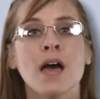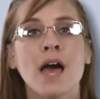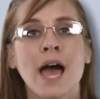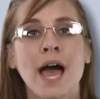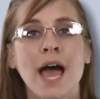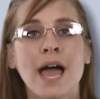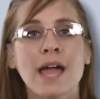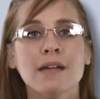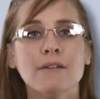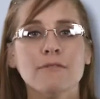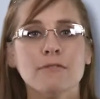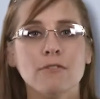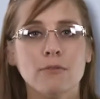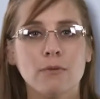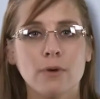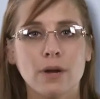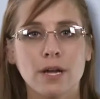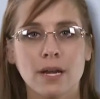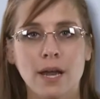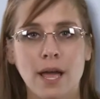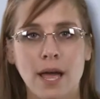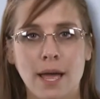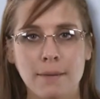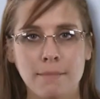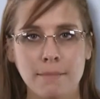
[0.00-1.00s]
Hi
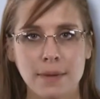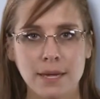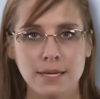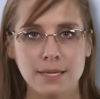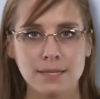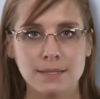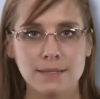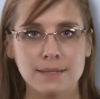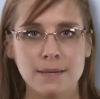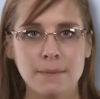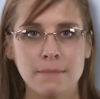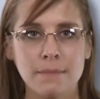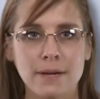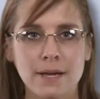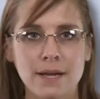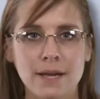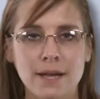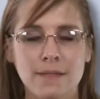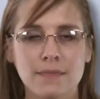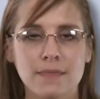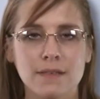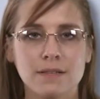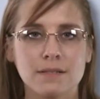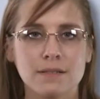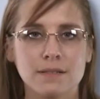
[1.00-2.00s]
everyone, I'm Megan Zimba
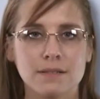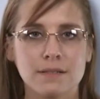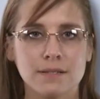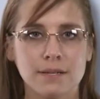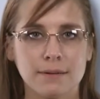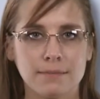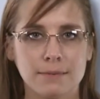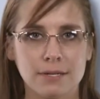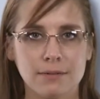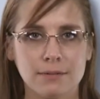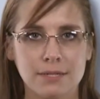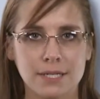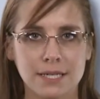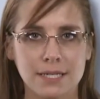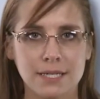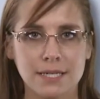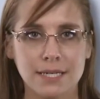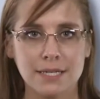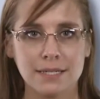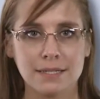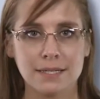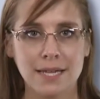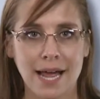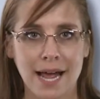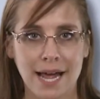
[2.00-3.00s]
and this is
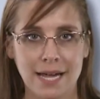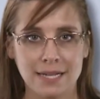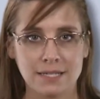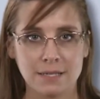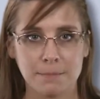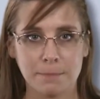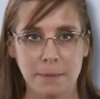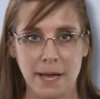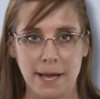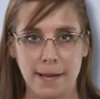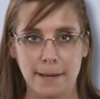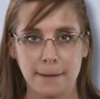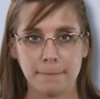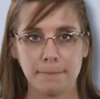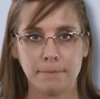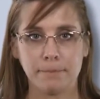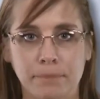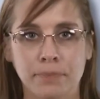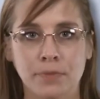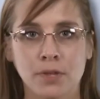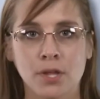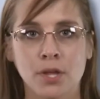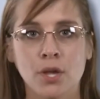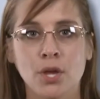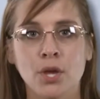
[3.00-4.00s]
WDD's Hotspot.
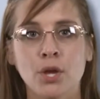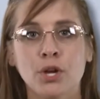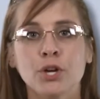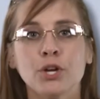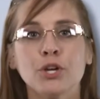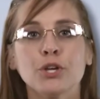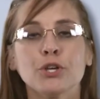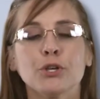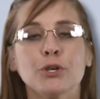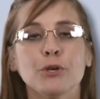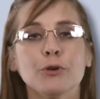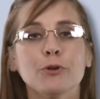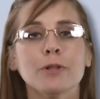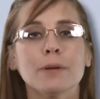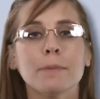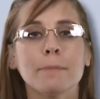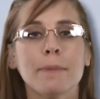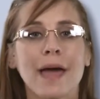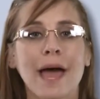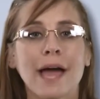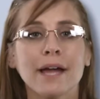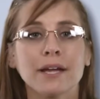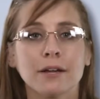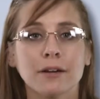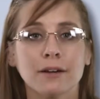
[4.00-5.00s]
Hewlett
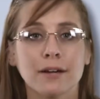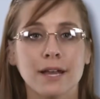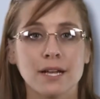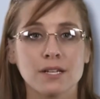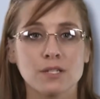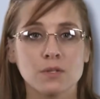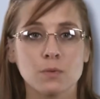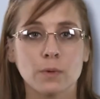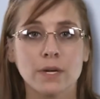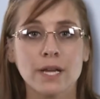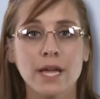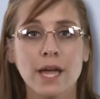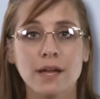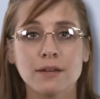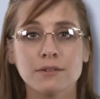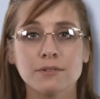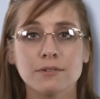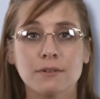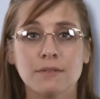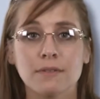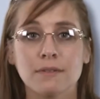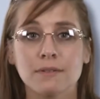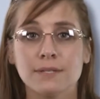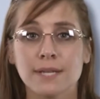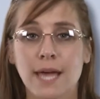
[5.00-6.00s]
Packard has
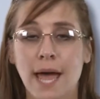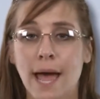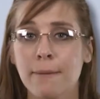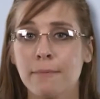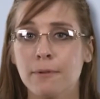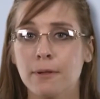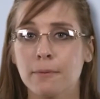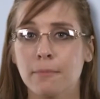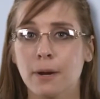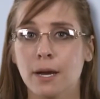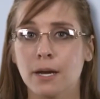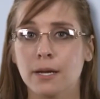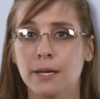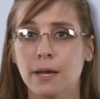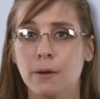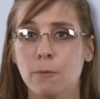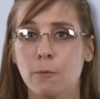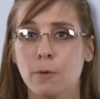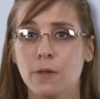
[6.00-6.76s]
re-entered the tablet market